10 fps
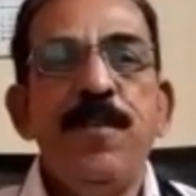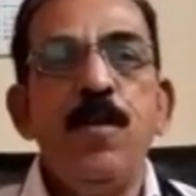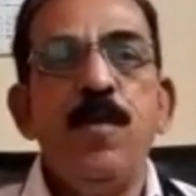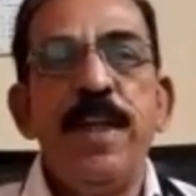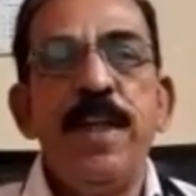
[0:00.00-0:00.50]

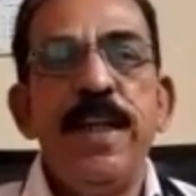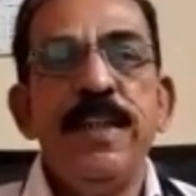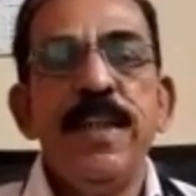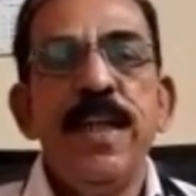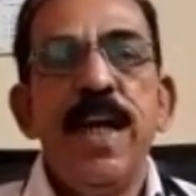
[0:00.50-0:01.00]
few
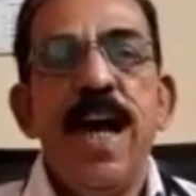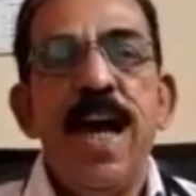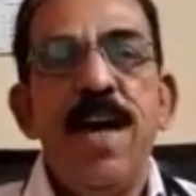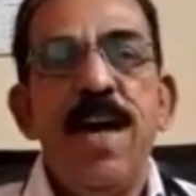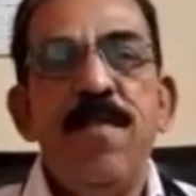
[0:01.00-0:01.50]
minutes,
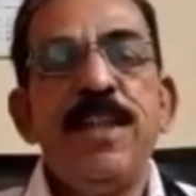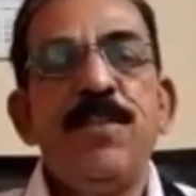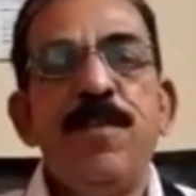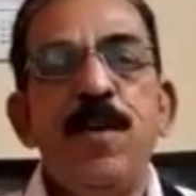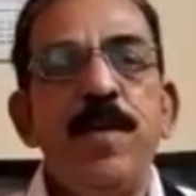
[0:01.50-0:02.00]
I
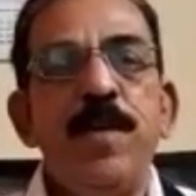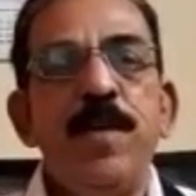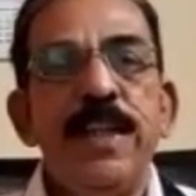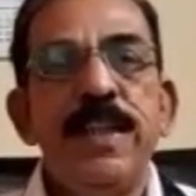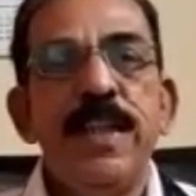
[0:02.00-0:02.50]

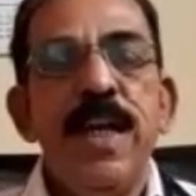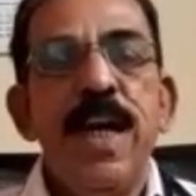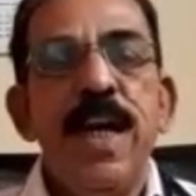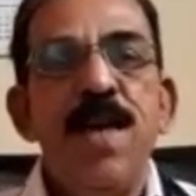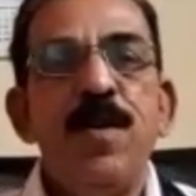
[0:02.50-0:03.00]

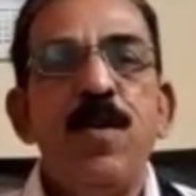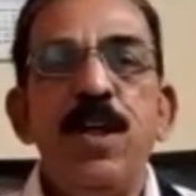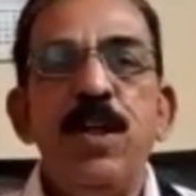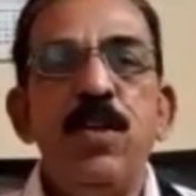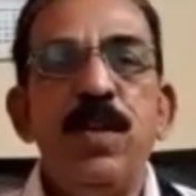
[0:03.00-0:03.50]
am
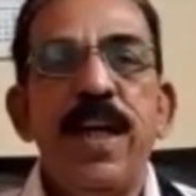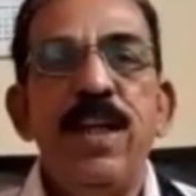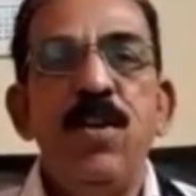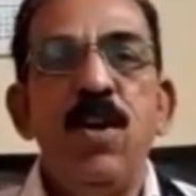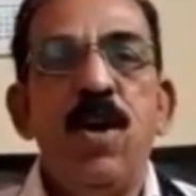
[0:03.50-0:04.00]
going to tell
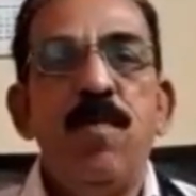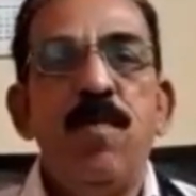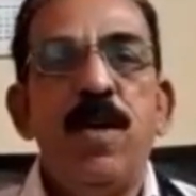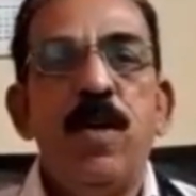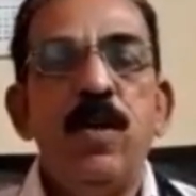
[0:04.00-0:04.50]
you
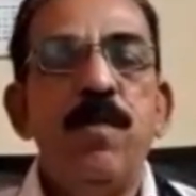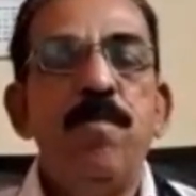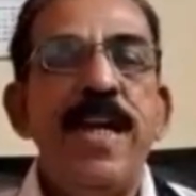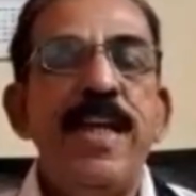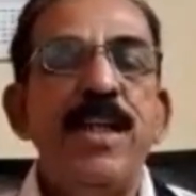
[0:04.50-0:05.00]
about
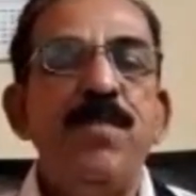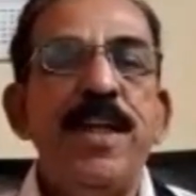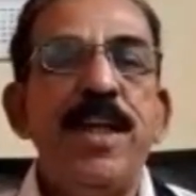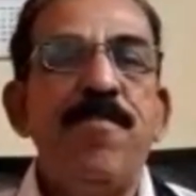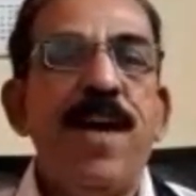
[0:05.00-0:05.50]

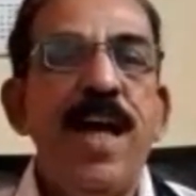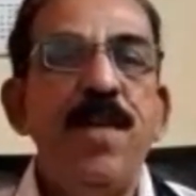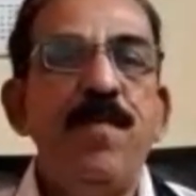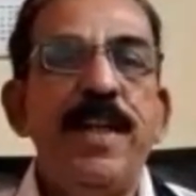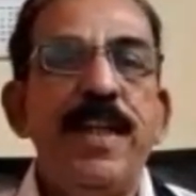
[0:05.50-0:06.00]
management of
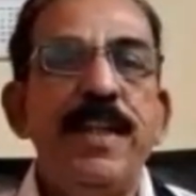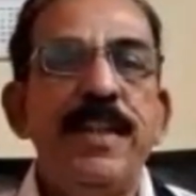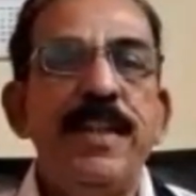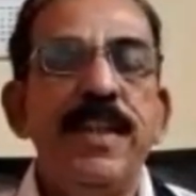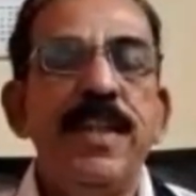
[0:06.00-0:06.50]

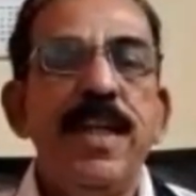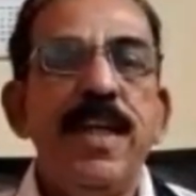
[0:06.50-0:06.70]
hypertension,